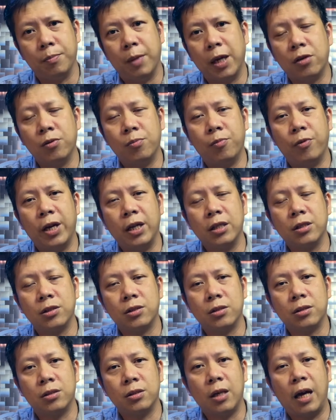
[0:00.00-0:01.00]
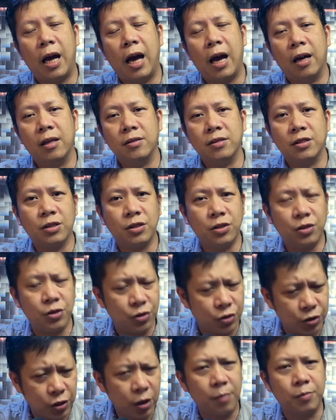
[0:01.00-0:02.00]
microbrands has
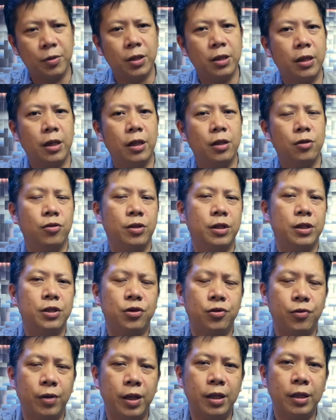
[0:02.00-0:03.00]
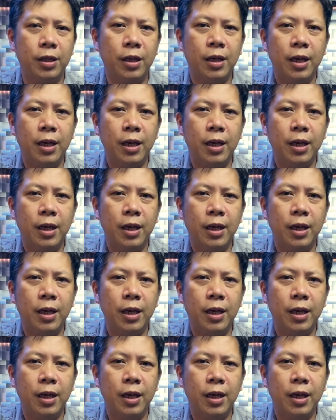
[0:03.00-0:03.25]
jumped into this trend